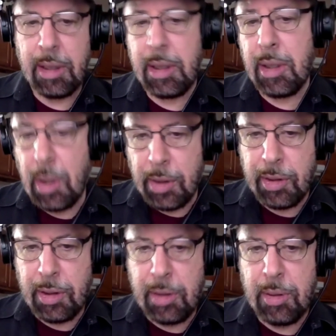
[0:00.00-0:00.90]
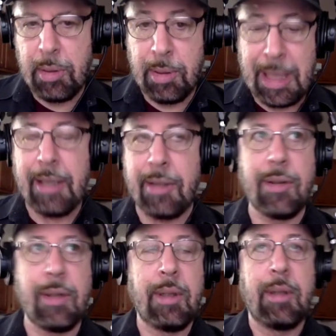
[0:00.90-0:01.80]
You can also that
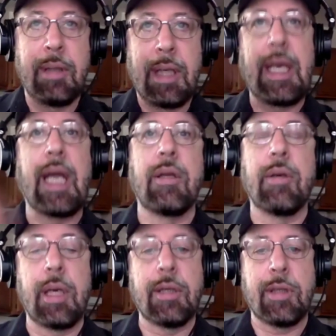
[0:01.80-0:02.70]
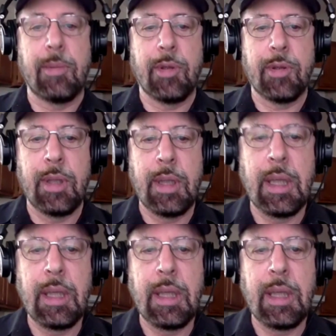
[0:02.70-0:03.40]
is to get new customers.